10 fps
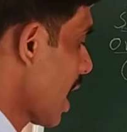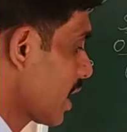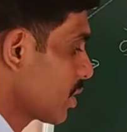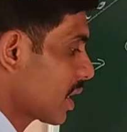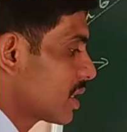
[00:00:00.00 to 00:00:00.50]

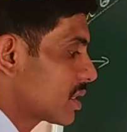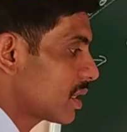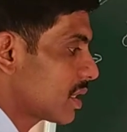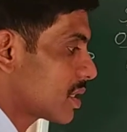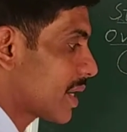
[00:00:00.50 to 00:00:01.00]
As you can
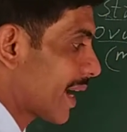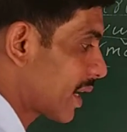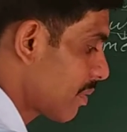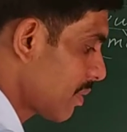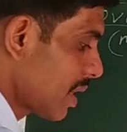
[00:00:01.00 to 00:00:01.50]
see, this
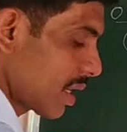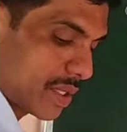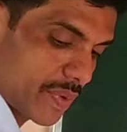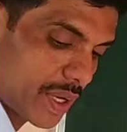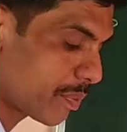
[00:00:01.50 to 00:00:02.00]
diagram
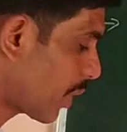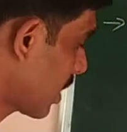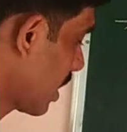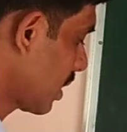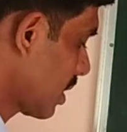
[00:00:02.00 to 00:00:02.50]
is very
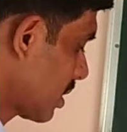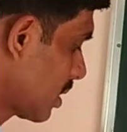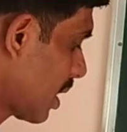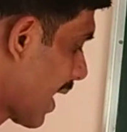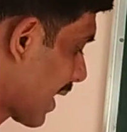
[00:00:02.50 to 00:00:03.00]
important. This
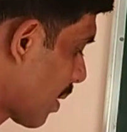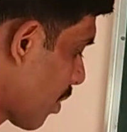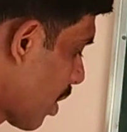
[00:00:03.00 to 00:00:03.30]
is the diagram